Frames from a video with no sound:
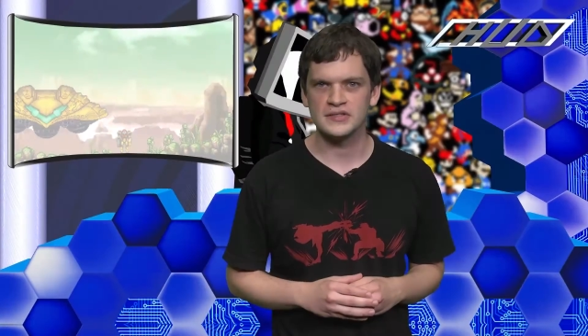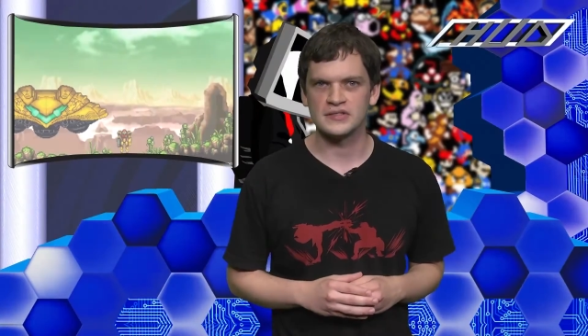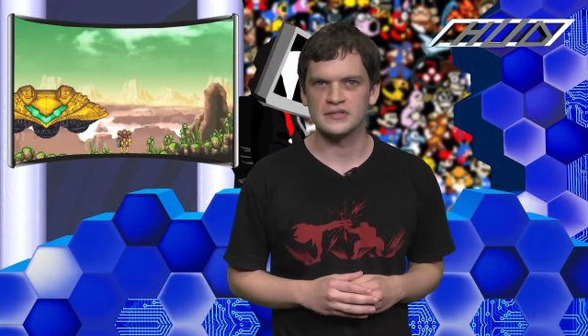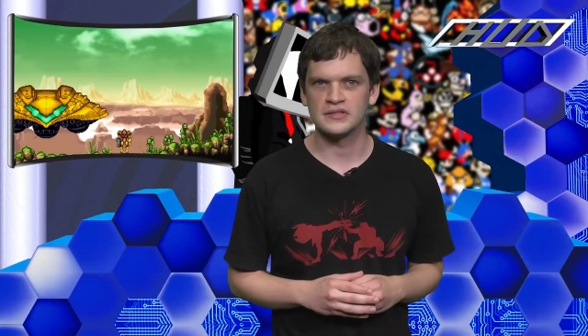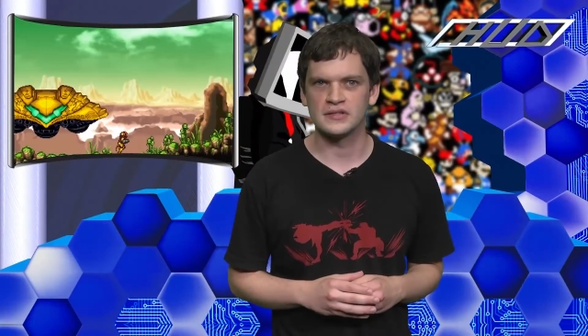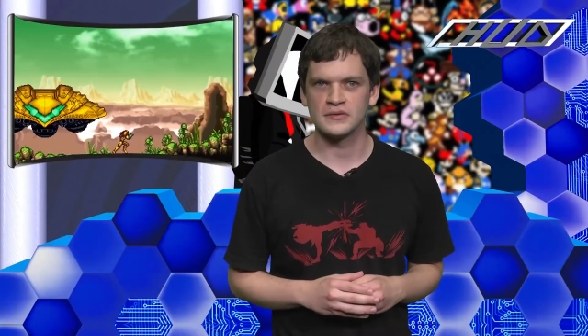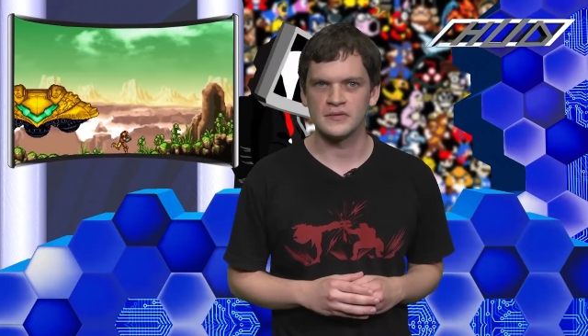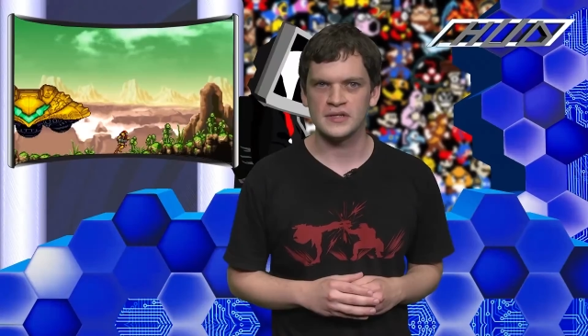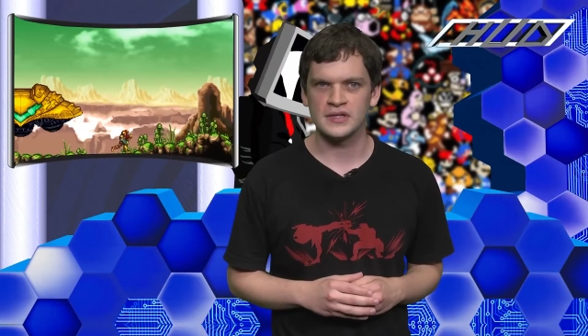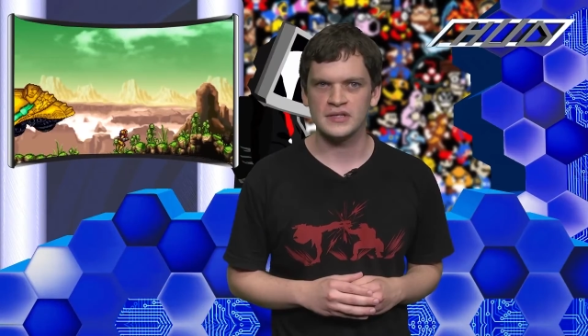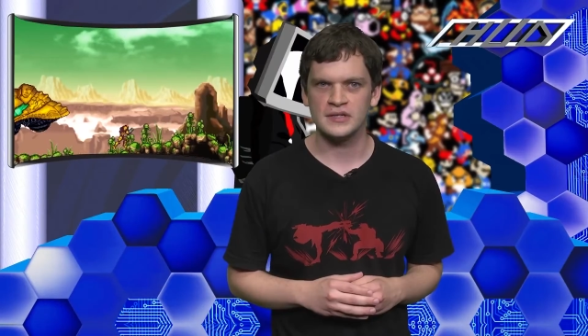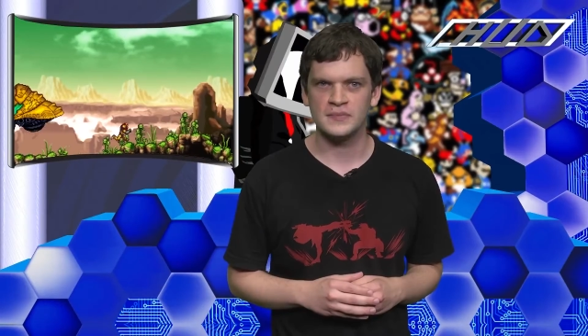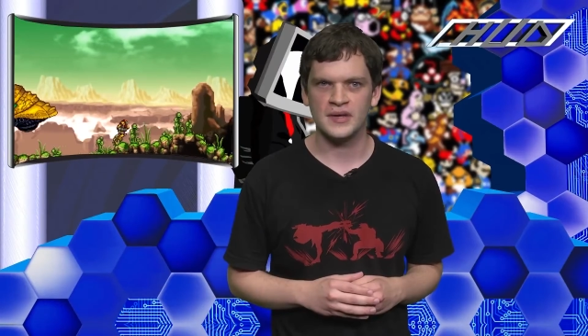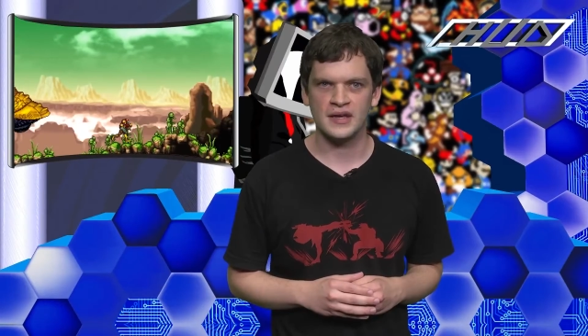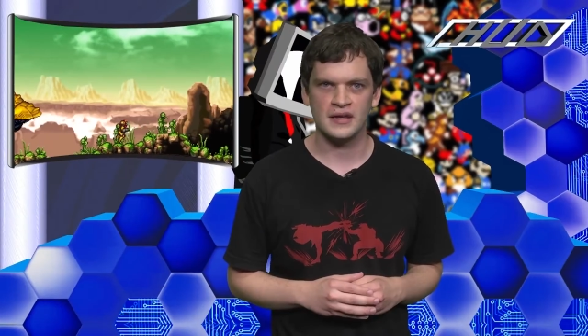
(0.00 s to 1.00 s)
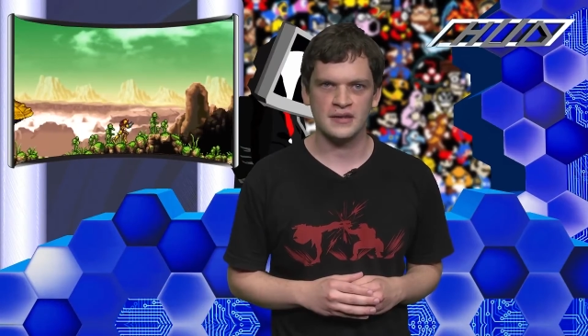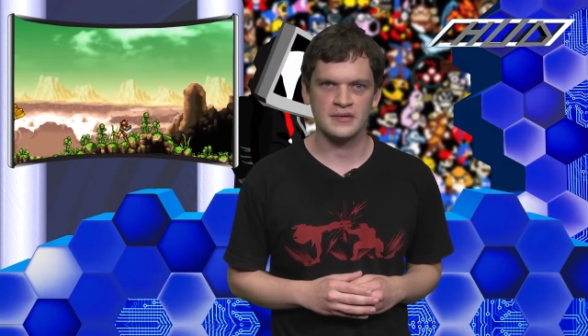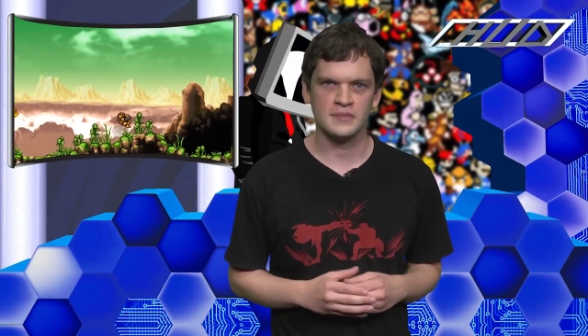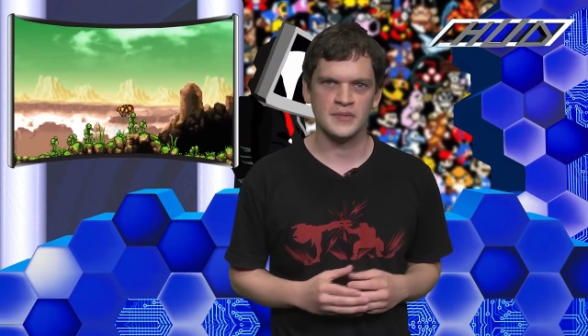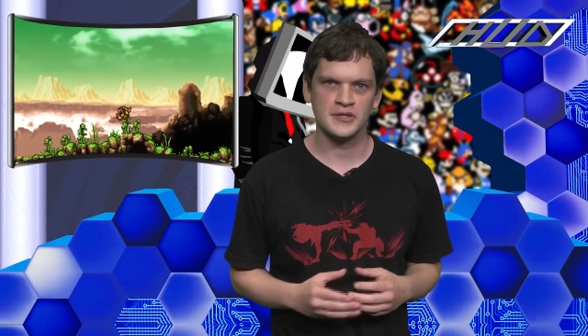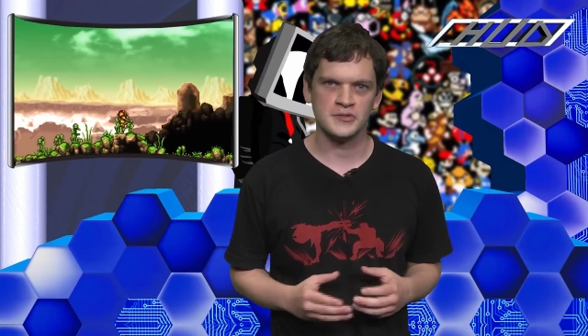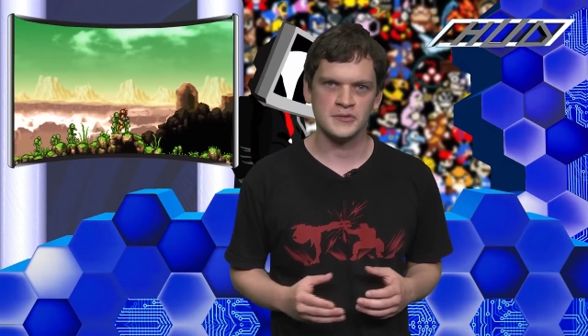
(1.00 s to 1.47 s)
since the critically panned
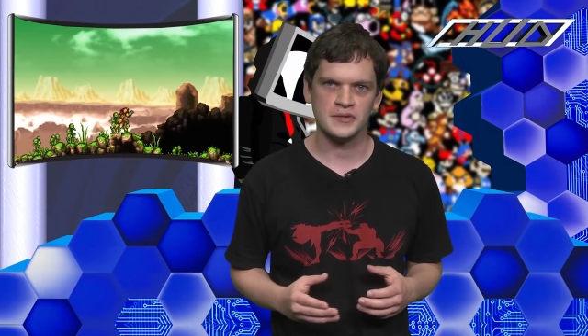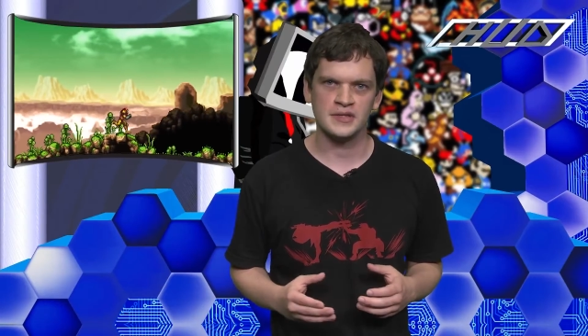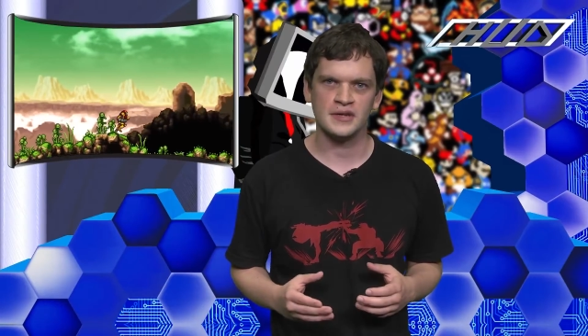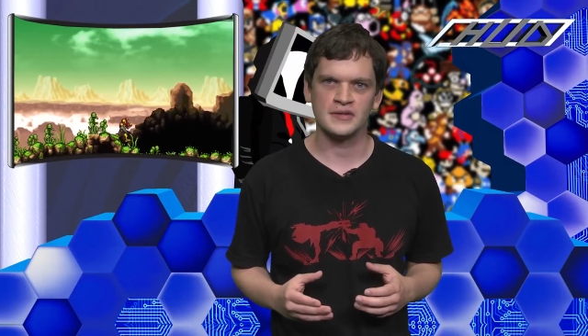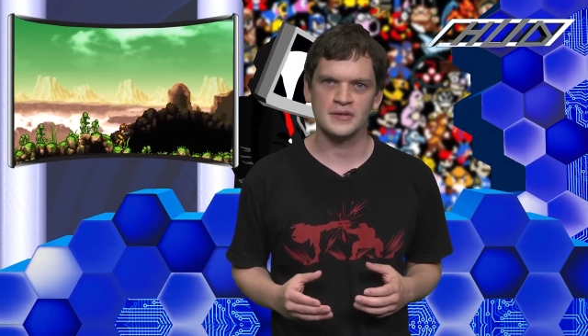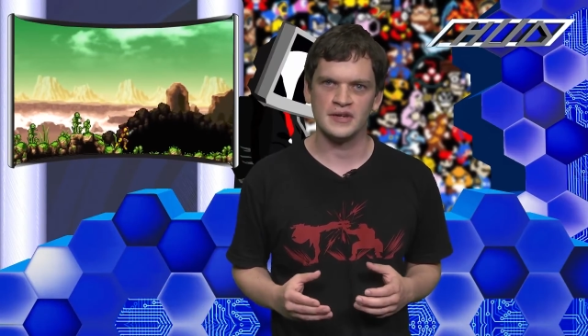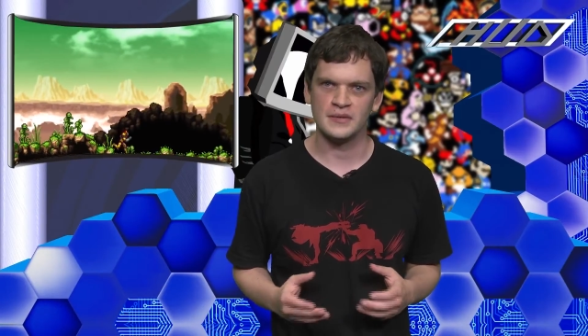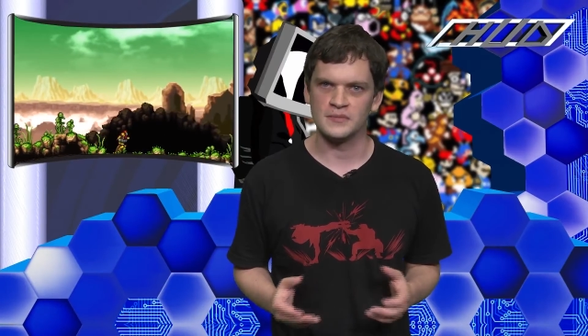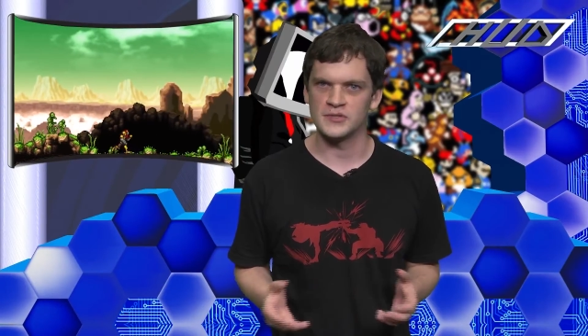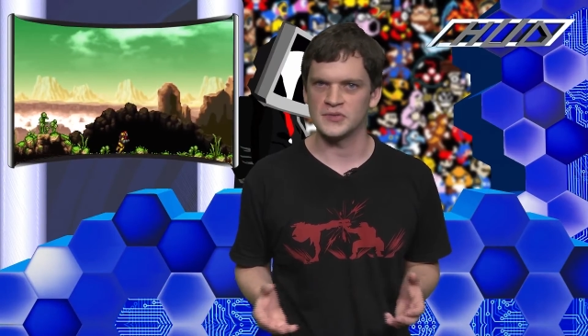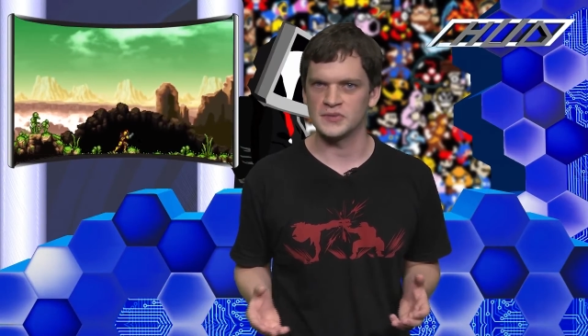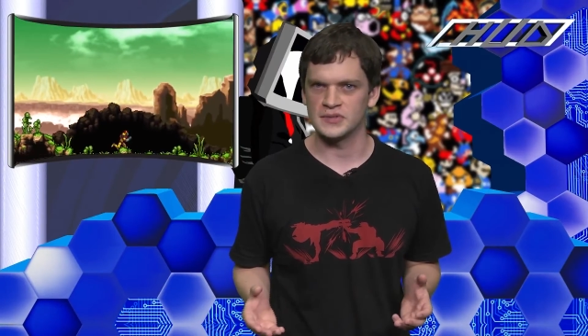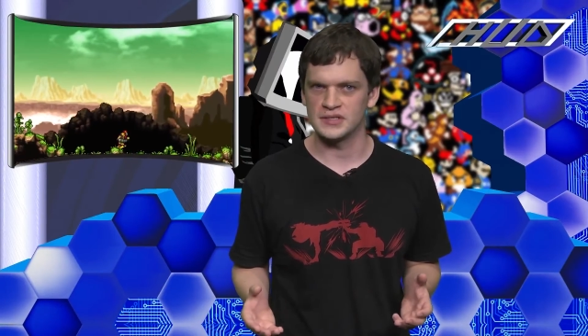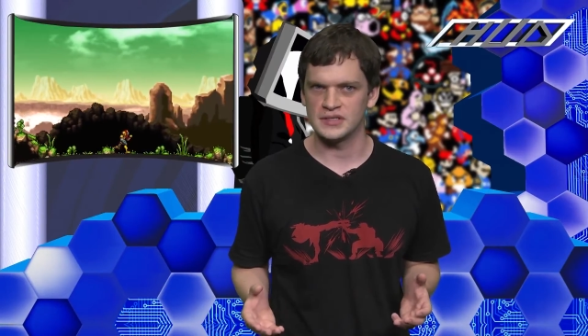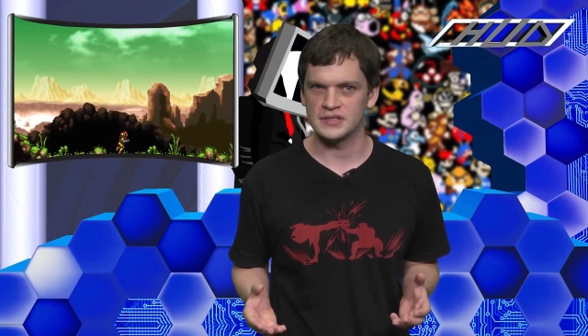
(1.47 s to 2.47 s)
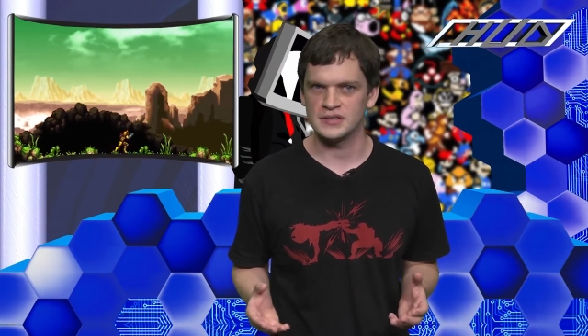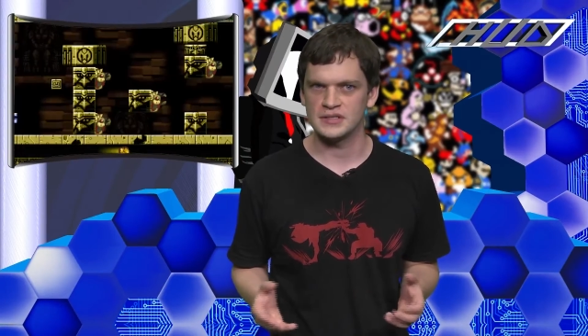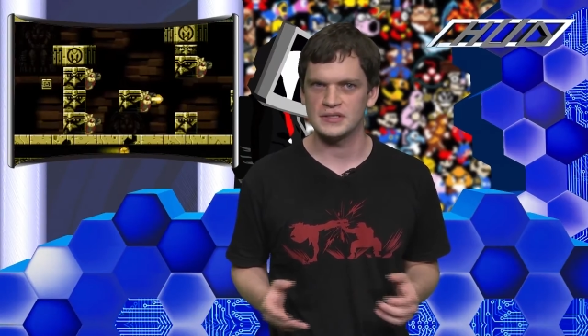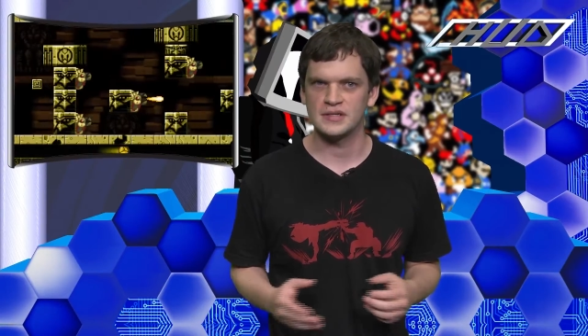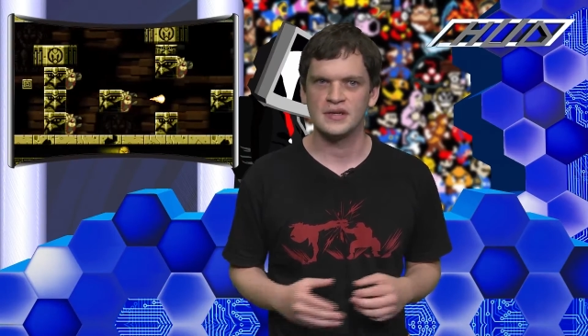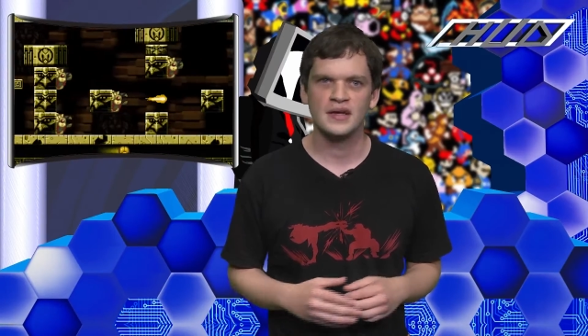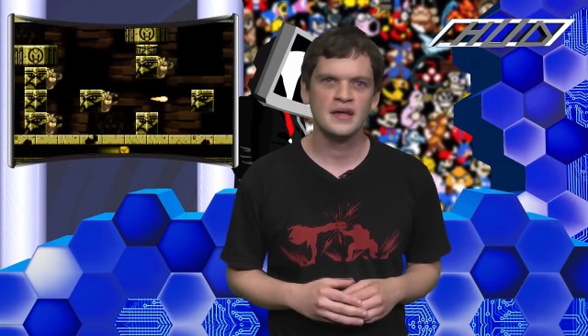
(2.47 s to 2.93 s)
Metroid Other M was released,